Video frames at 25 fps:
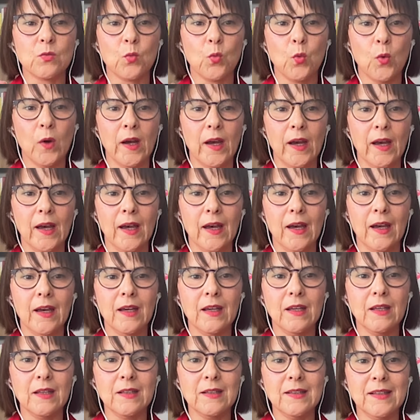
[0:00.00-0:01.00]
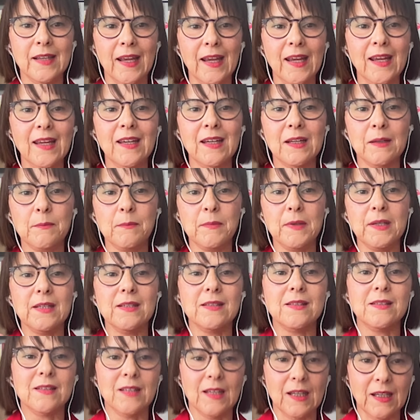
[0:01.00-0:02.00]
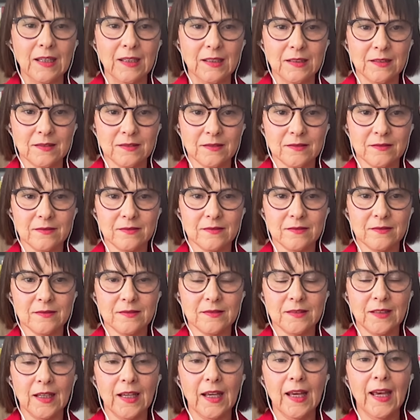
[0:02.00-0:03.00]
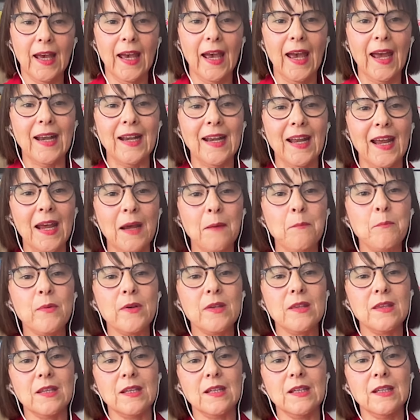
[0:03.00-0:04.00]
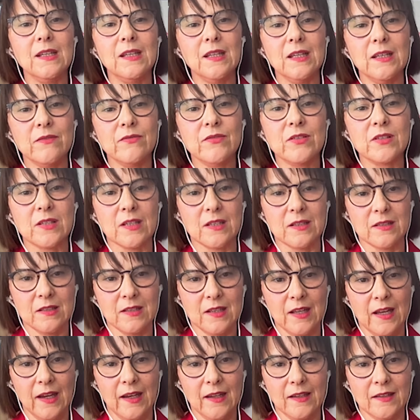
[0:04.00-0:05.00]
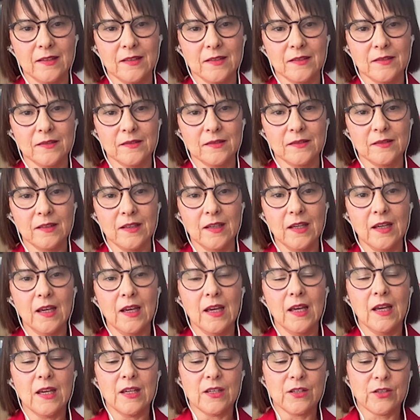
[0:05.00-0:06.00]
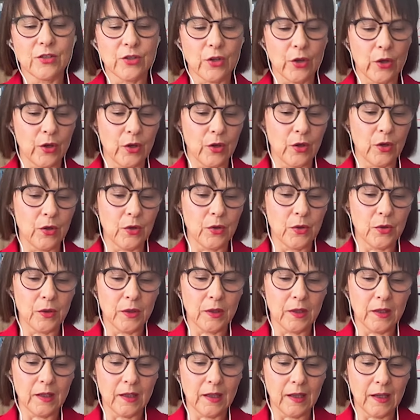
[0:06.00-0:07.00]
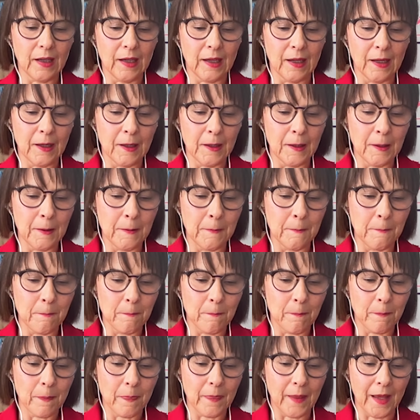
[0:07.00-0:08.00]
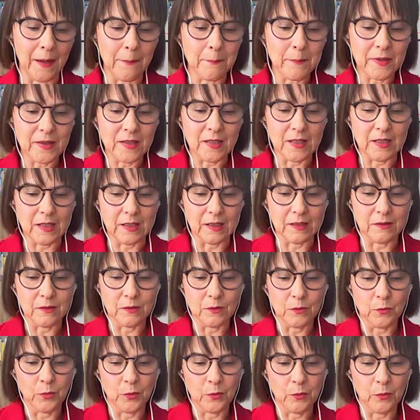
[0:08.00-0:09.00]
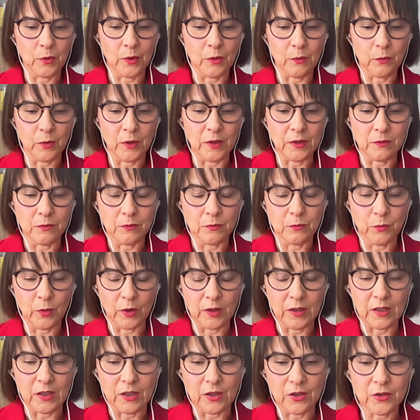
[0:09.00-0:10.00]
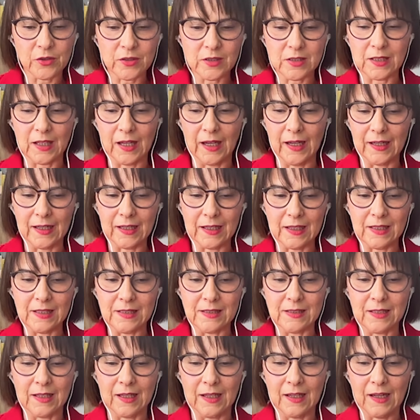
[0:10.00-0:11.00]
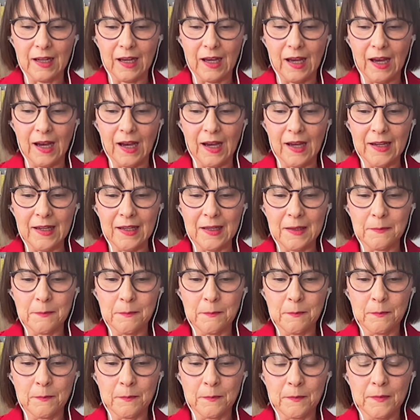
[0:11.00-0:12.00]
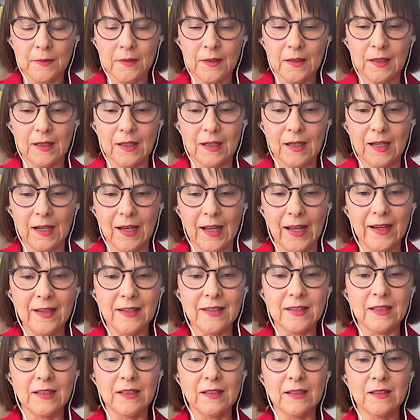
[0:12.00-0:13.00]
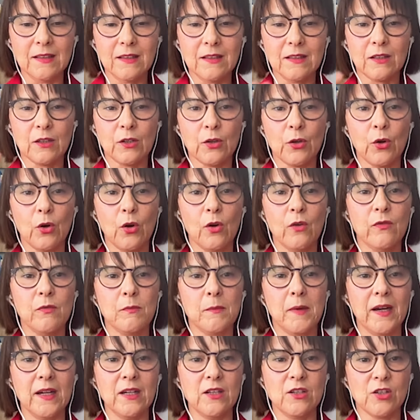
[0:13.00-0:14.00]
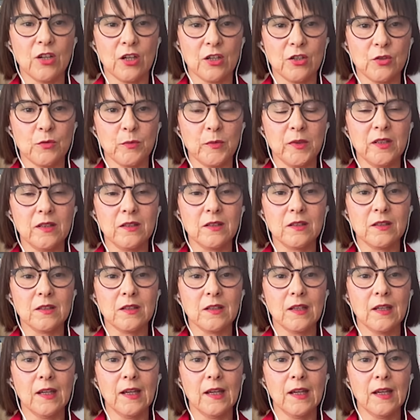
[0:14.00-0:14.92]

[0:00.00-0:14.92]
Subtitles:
where they can be seen, and empathy gives us that. So empathy, what it looks like is that I am letting go of my judgment,